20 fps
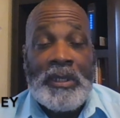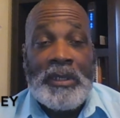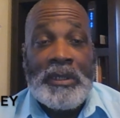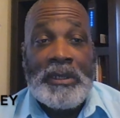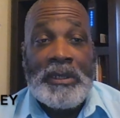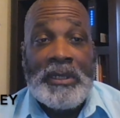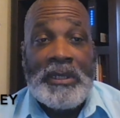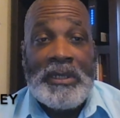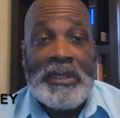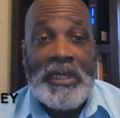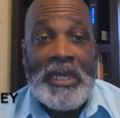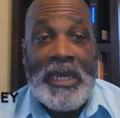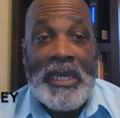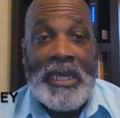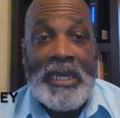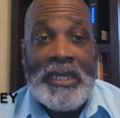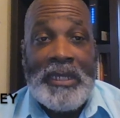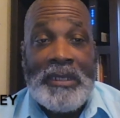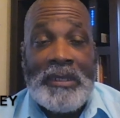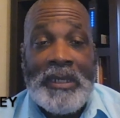
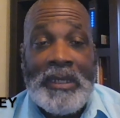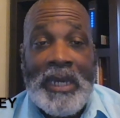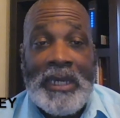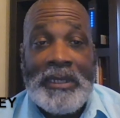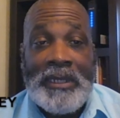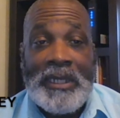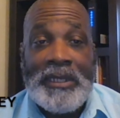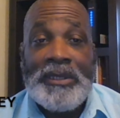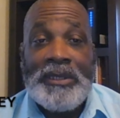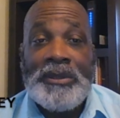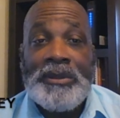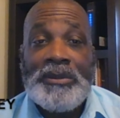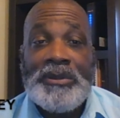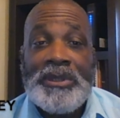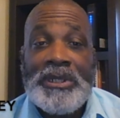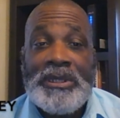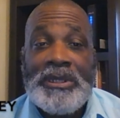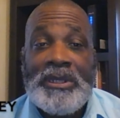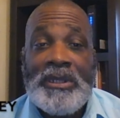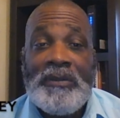Today, I'd like to do just